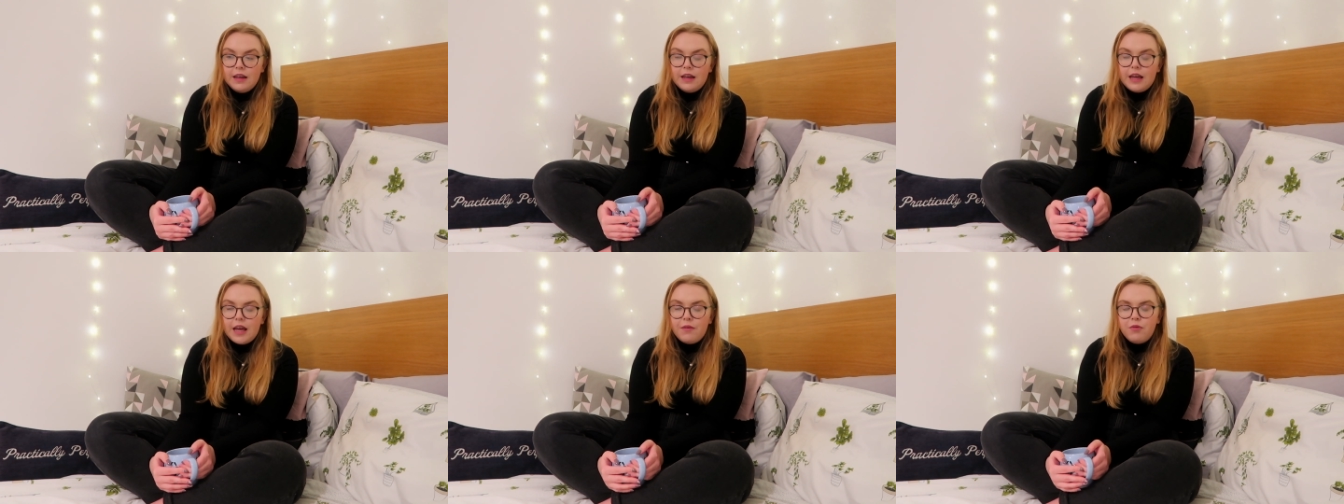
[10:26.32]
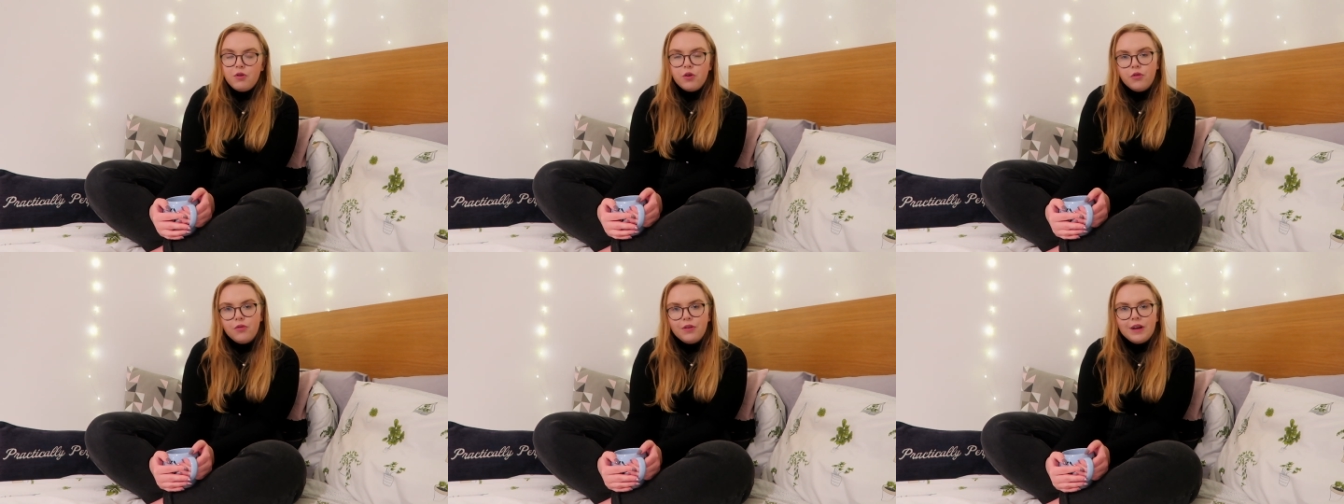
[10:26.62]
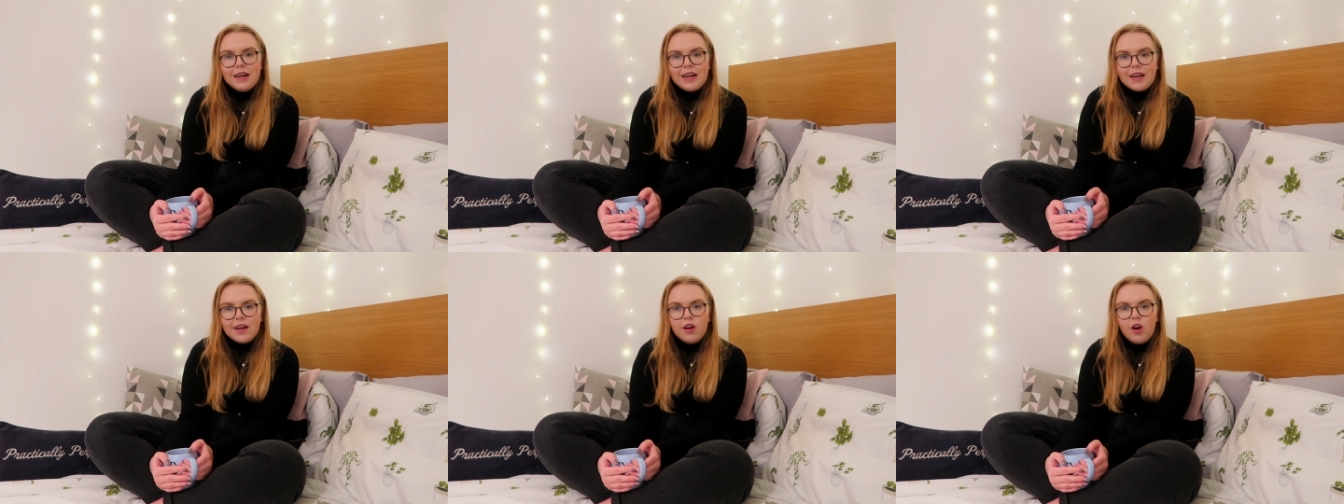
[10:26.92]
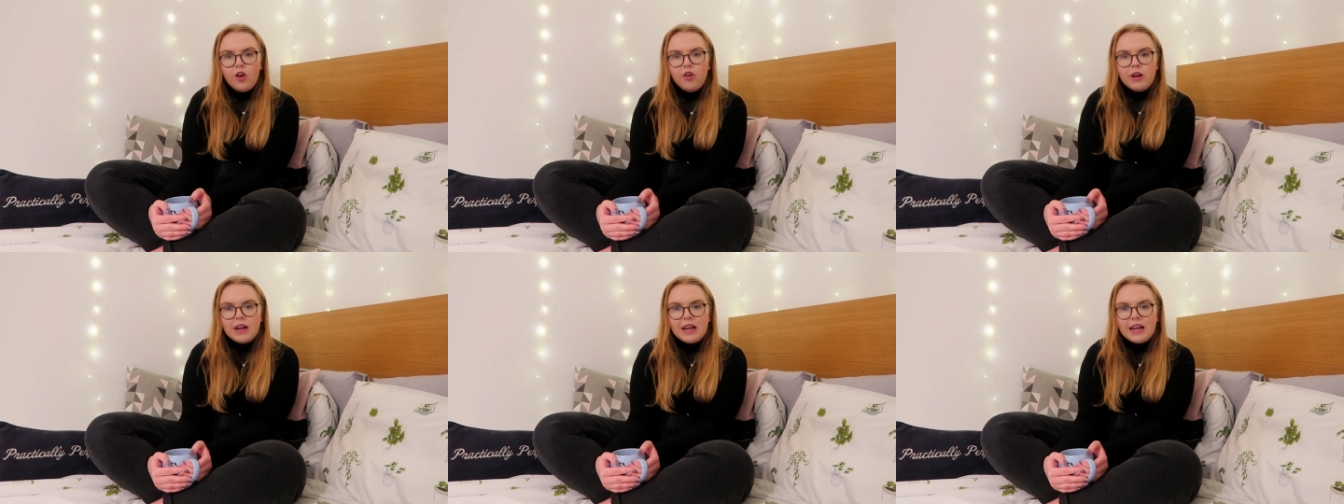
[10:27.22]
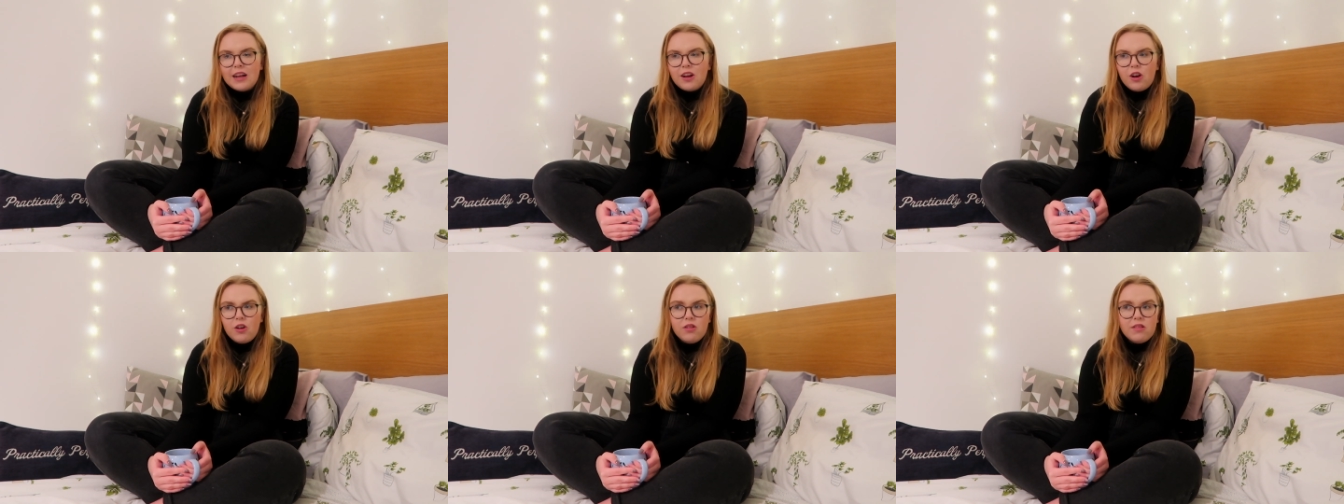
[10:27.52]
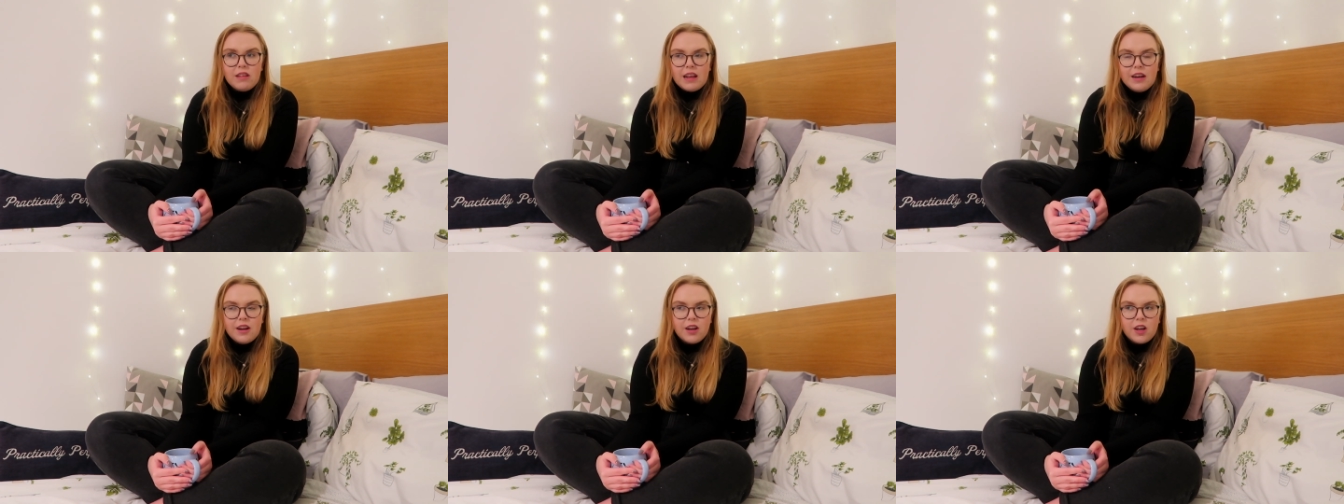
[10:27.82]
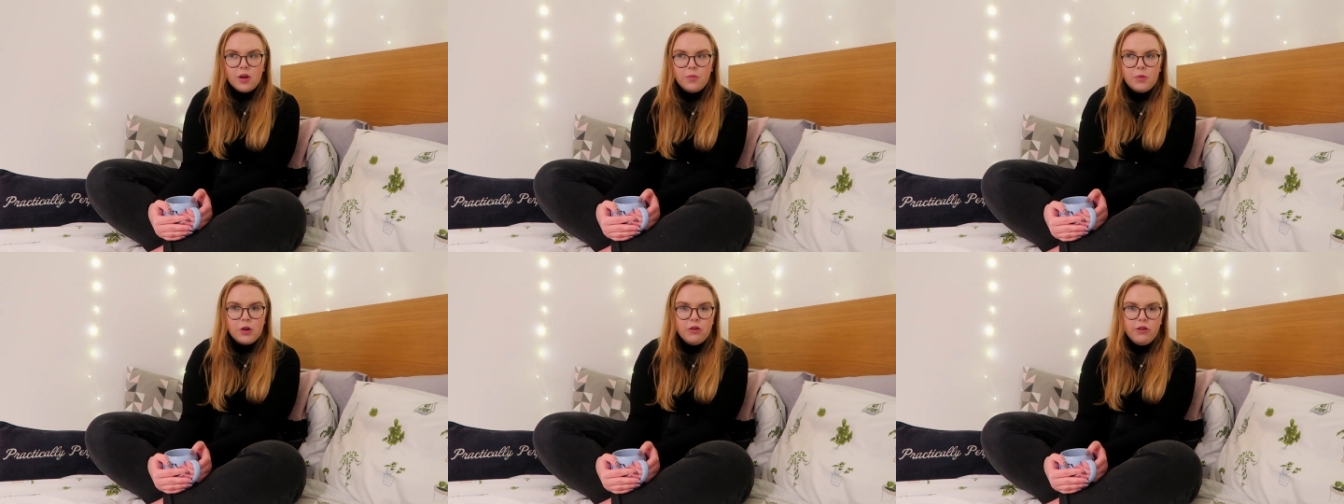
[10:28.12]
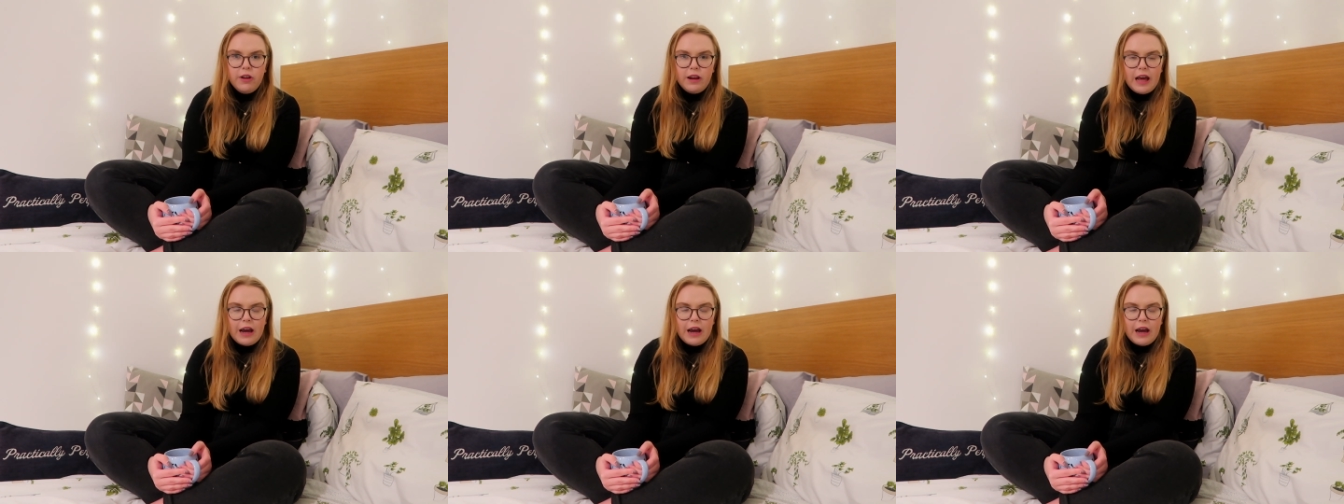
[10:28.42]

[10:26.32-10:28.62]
if you're feeling lonely, go sit in a communal